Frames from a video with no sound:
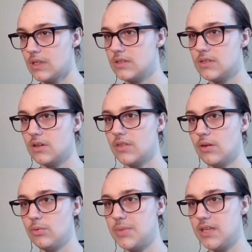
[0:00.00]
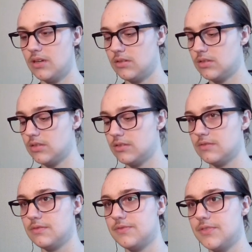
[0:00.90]
So that will be our
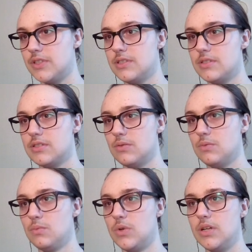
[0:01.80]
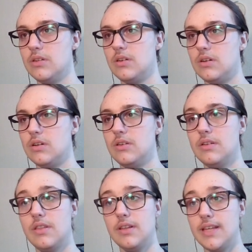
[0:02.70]
first one
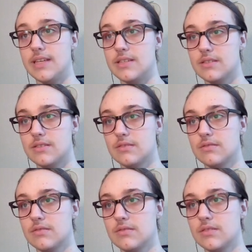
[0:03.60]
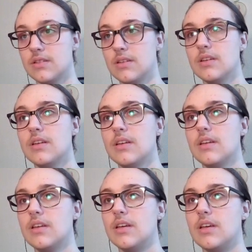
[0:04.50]
on the list.
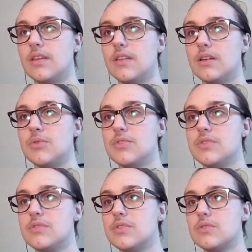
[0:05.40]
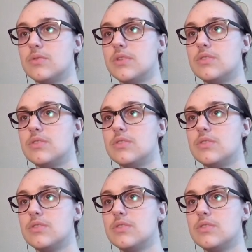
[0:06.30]
And then I'm also just going